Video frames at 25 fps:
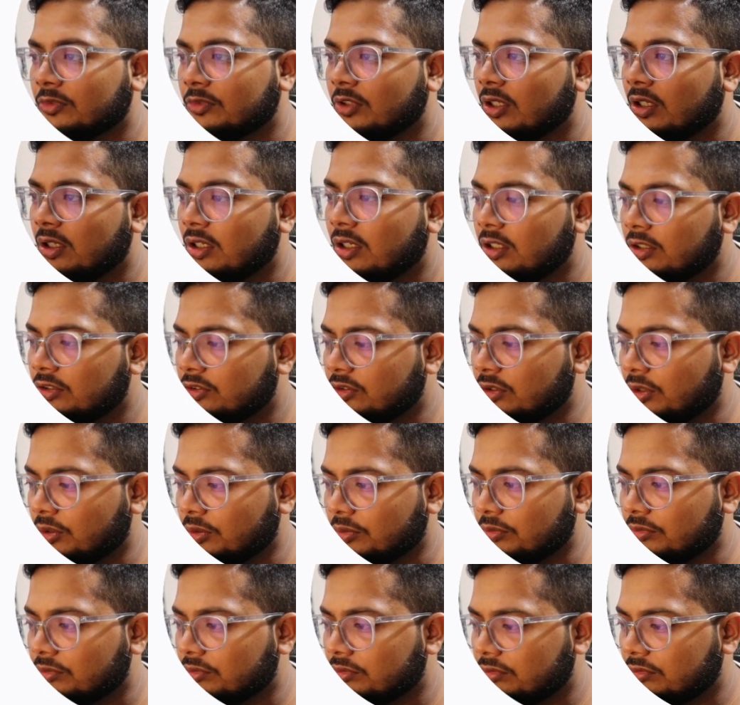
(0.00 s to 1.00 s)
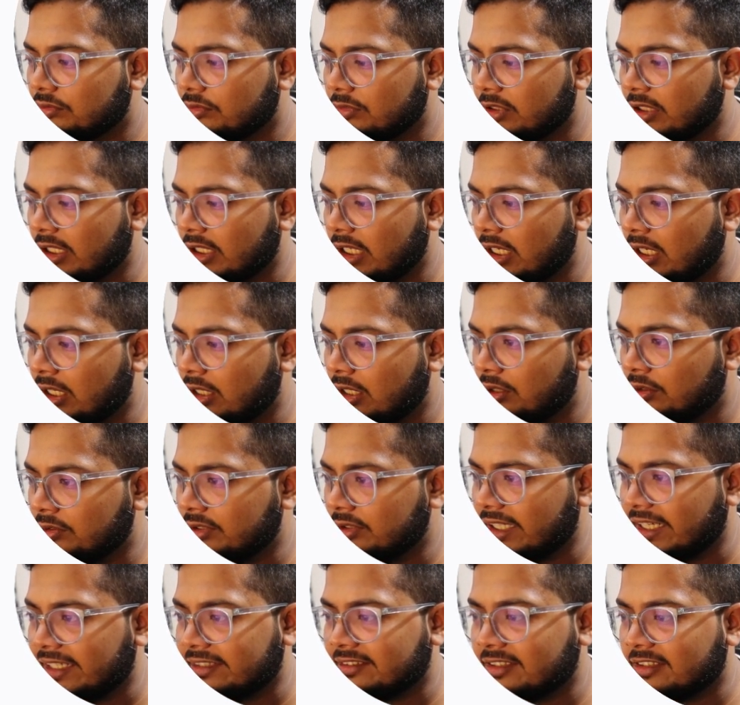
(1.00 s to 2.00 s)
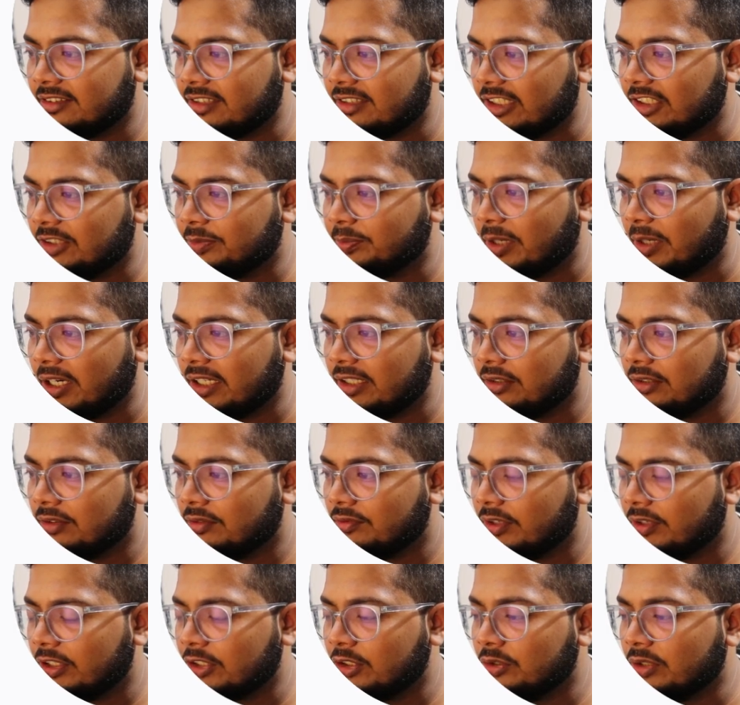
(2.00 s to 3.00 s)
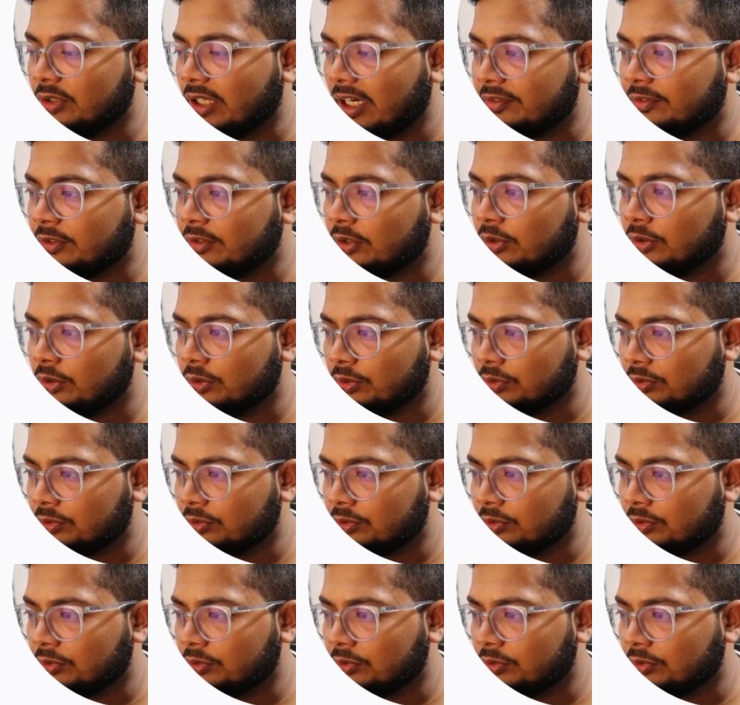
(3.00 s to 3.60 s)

So now the exercise part. What you have to do?